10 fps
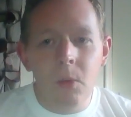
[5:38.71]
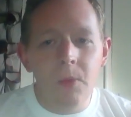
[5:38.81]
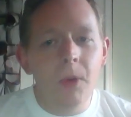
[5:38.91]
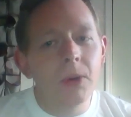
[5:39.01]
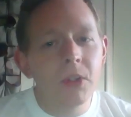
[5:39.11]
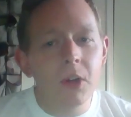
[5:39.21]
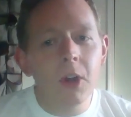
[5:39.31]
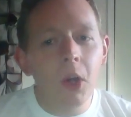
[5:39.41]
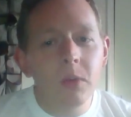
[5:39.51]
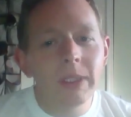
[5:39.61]
Well, to start
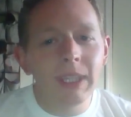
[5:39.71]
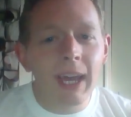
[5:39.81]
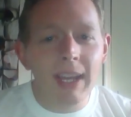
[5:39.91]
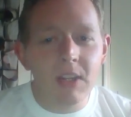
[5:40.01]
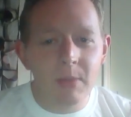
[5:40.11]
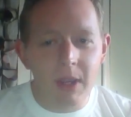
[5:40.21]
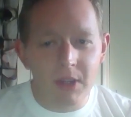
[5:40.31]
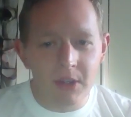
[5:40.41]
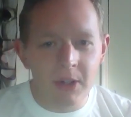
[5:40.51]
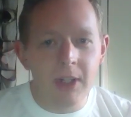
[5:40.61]
off with, last
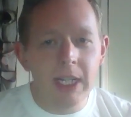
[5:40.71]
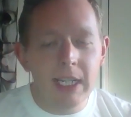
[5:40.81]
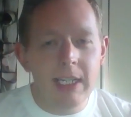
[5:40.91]
semester,